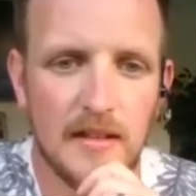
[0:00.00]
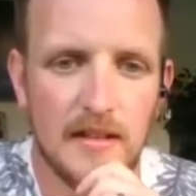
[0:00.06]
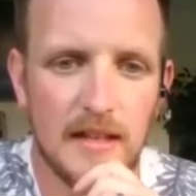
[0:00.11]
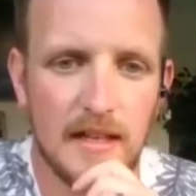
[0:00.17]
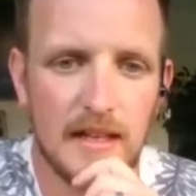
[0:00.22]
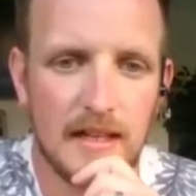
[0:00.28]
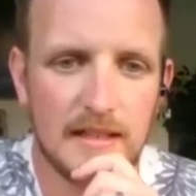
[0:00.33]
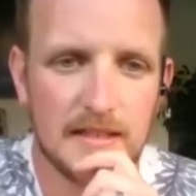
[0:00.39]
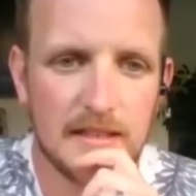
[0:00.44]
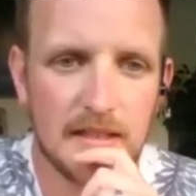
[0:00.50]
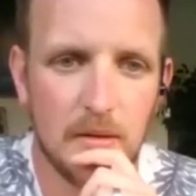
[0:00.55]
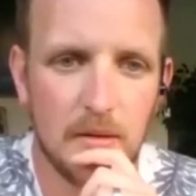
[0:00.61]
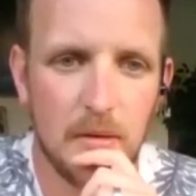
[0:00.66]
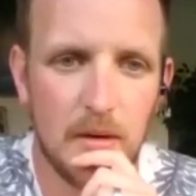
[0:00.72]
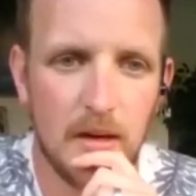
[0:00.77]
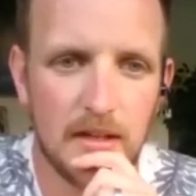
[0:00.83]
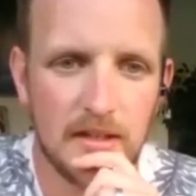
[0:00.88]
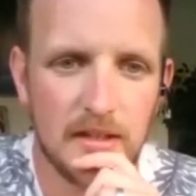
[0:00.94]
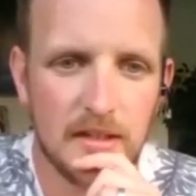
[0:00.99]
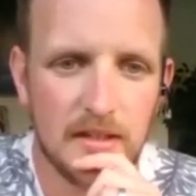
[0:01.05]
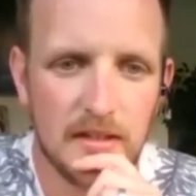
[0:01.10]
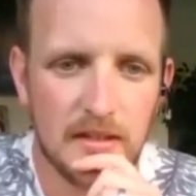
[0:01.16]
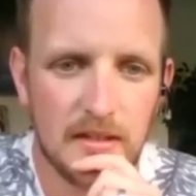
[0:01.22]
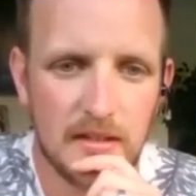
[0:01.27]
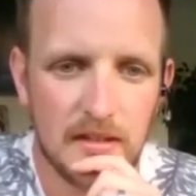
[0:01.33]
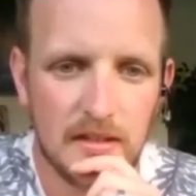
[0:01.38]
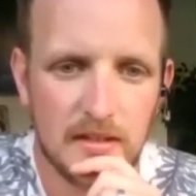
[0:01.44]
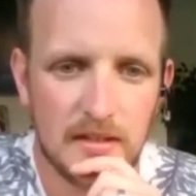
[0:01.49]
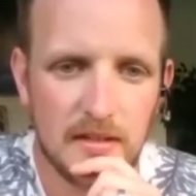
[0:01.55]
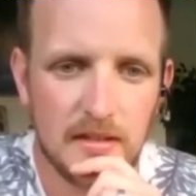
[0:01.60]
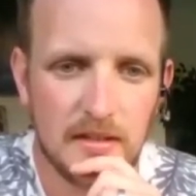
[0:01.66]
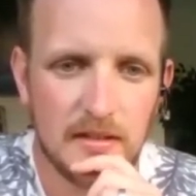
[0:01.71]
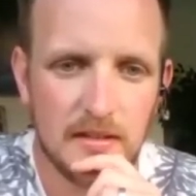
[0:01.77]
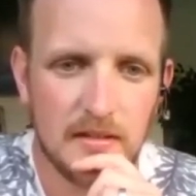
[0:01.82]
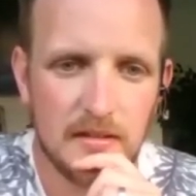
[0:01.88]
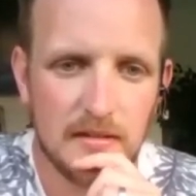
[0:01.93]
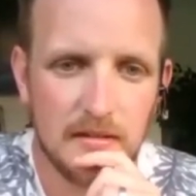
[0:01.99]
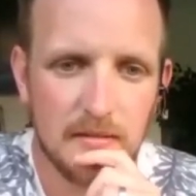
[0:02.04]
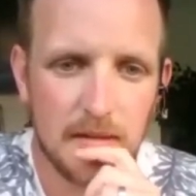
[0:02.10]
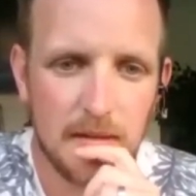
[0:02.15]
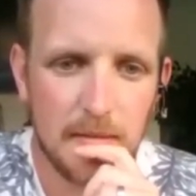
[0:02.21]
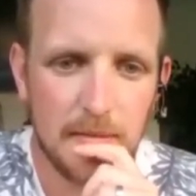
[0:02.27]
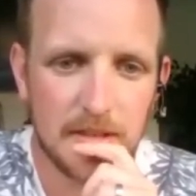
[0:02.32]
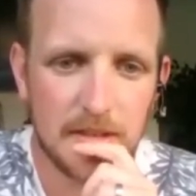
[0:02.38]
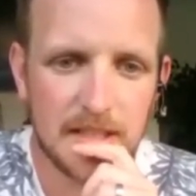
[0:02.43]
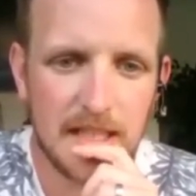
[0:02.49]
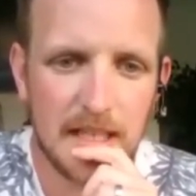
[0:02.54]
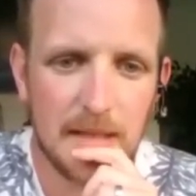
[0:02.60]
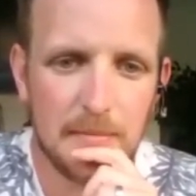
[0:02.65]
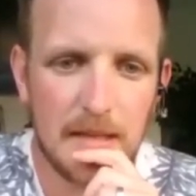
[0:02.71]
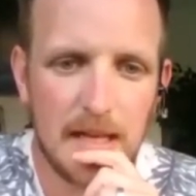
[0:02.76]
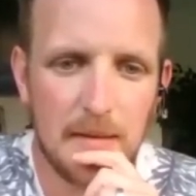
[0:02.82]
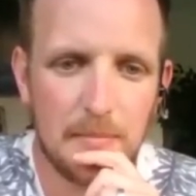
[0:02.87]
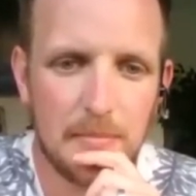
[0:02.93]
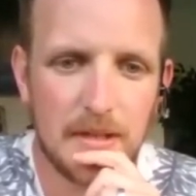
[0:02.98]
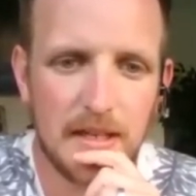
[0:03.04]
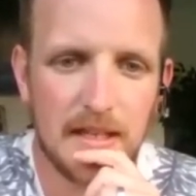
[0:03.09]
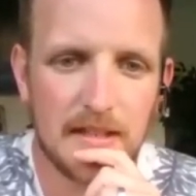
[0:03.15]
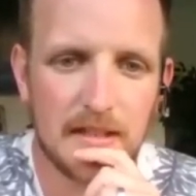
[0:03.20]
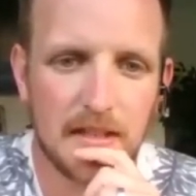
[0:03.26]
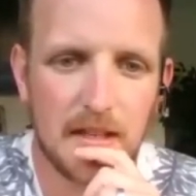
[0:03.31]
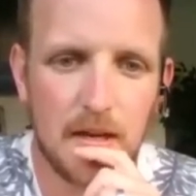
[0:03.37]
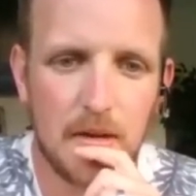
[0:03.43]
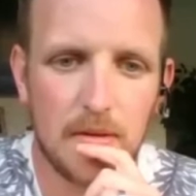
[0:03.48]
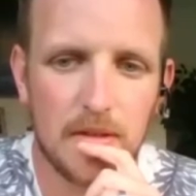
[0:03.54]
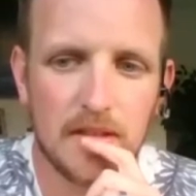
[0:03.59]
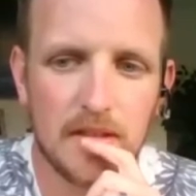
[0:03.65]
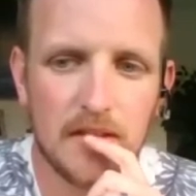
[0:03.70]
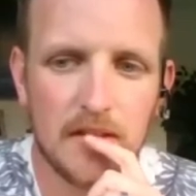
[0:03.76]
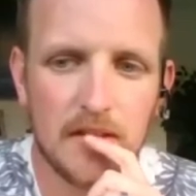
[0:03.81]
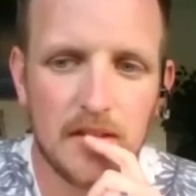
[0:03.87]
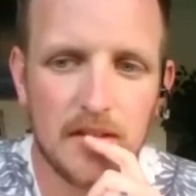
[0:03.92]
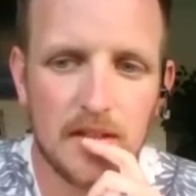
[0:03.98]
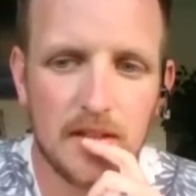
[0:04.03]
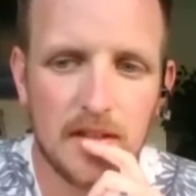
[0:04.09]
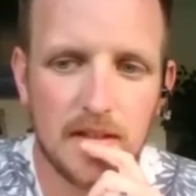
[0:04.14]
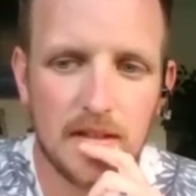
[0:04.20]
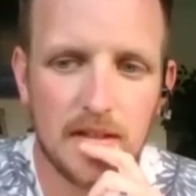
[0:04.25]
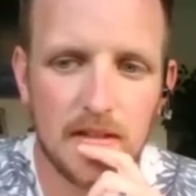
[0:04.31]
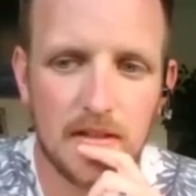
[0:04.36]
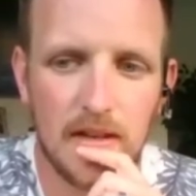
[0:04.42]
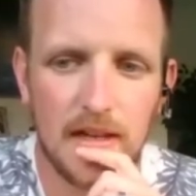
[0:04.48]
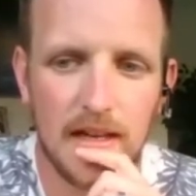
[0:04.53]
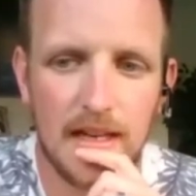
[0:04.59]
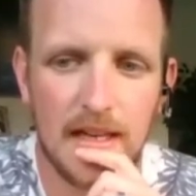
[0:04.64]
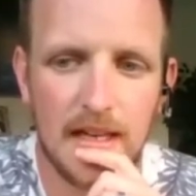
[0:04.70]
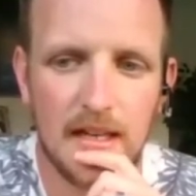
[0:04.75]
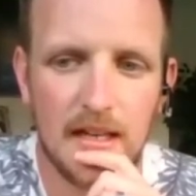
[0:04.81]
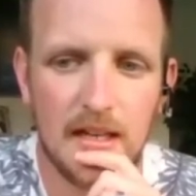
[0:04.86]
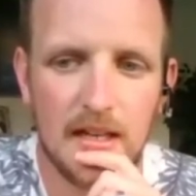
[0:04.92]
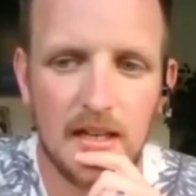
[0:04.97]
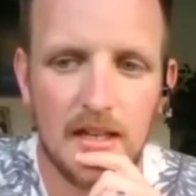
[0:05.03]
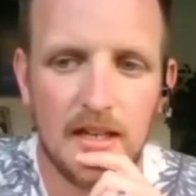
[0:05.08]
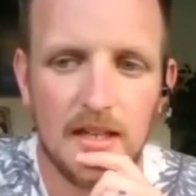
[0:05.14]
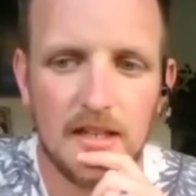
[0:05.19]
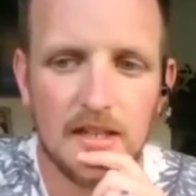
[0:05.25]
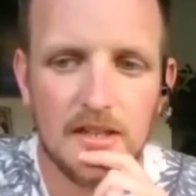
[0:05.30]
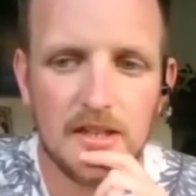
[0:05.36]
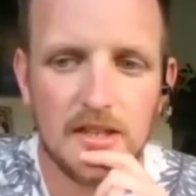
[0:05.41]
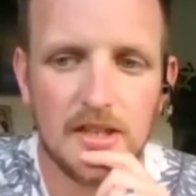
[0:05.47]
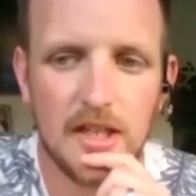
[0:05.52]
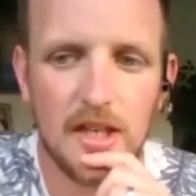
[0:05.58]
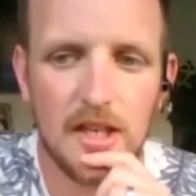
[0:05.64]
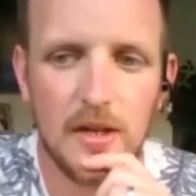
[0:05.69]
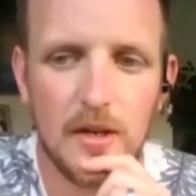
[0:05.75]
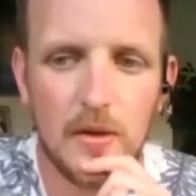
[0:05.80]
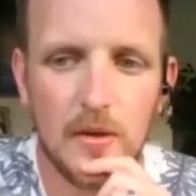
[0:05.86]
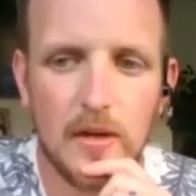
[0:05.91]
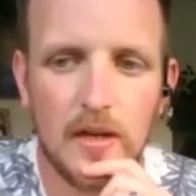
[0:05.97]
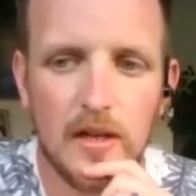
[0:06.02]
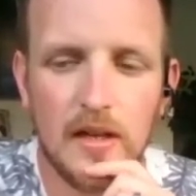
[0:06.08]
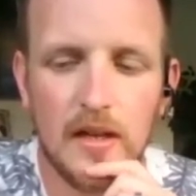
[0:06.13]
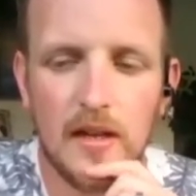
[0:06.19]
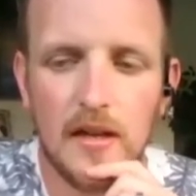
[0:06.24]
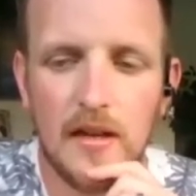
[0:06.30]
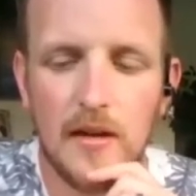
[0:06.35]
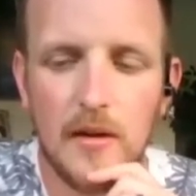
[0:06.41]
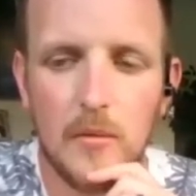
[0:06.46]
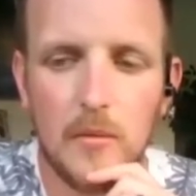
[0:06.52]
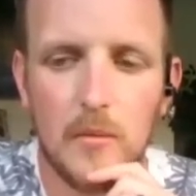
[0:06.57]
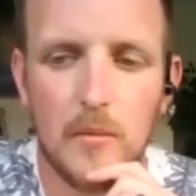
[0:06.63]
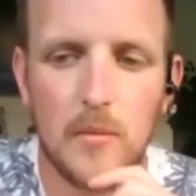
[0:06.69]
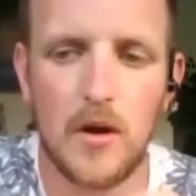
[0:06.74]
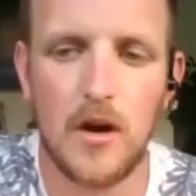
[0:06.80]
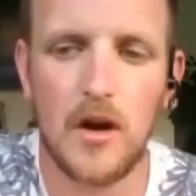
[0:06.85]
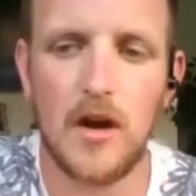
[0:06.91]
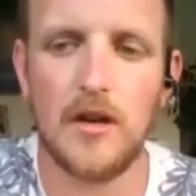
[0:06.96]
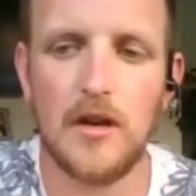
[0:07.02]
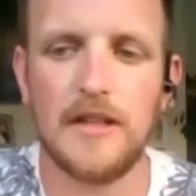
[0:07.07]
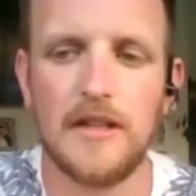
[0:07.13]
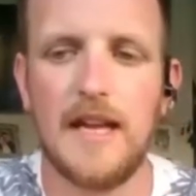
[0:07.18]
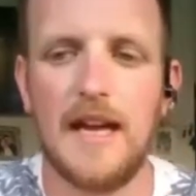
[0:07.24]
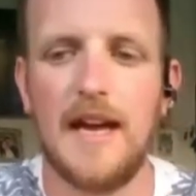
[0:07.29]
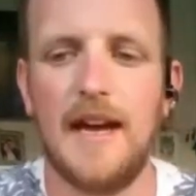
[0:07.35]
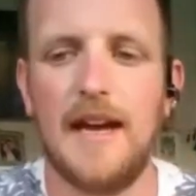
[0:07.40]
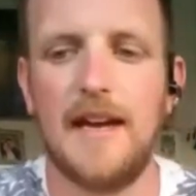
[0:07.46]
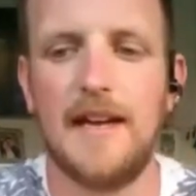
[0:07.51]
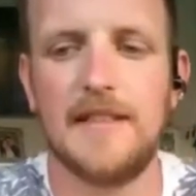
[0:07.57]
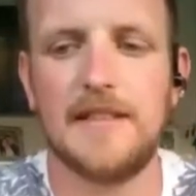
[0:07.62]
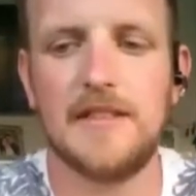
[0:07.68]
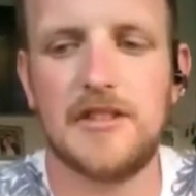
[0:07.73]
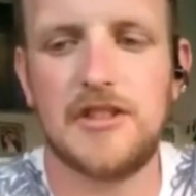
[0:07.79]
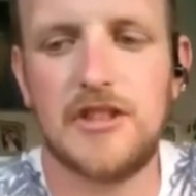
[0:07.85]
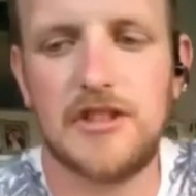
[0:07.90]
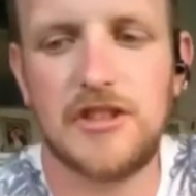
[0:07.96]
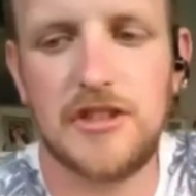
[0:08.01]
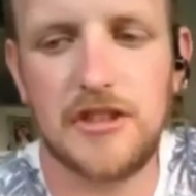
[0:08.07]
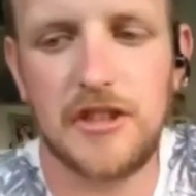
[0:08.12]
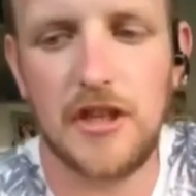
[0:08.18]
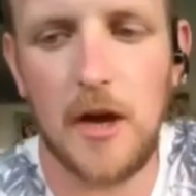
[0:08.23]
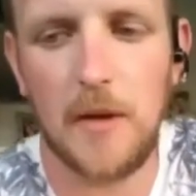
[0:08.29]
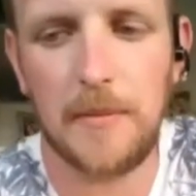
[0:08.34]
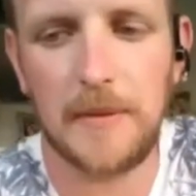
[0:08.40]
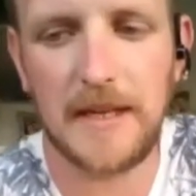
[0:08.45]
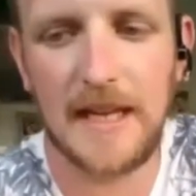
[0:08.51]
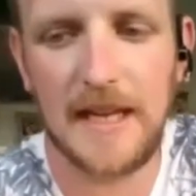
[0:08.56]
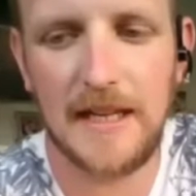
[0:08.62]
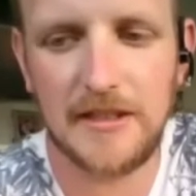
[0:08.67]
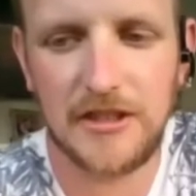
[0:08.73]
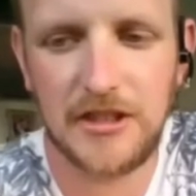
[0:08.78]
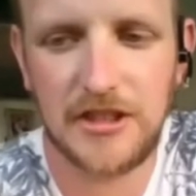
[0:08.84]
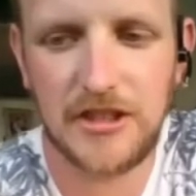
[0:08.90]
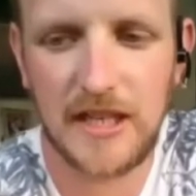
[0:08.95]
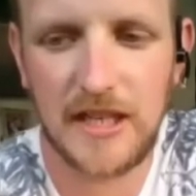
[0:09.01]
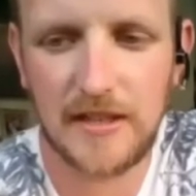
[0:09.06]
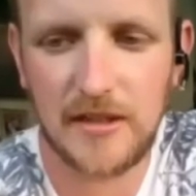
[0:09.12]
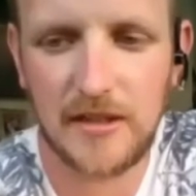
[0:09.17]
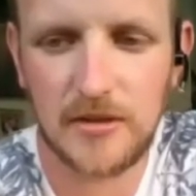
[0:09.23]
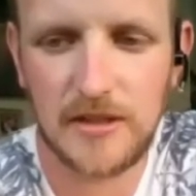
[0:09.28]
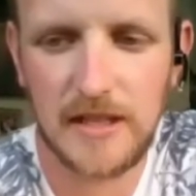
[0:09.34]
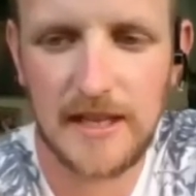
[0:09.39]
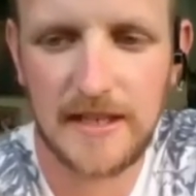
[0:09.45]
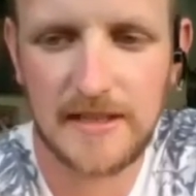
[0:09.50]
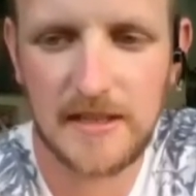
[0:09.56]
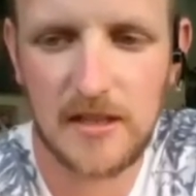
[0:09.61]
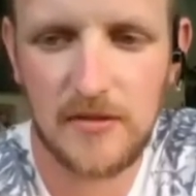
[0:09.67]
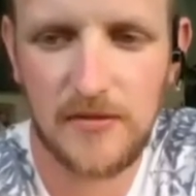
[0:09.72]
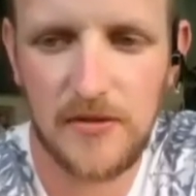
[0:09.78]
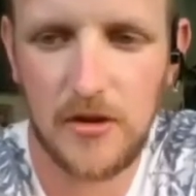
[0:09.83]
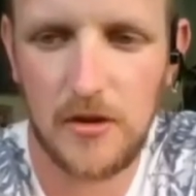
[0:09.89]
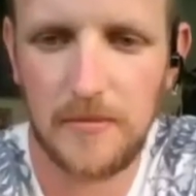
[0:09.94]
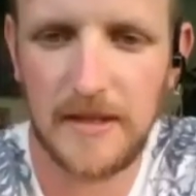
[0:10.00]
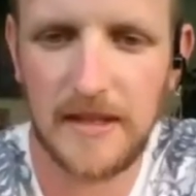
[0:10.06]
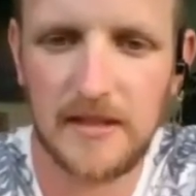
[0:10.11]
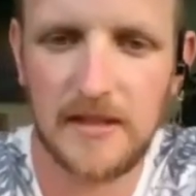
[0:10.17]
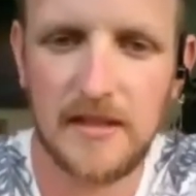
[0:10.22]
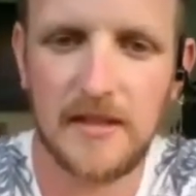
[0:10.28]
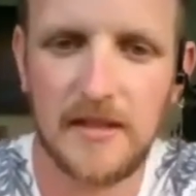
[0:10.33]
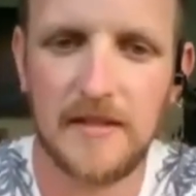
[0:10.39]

That's the one. And let's keep that breathing going. 3, 2, 1, and stop again. Just shake those legs out for me.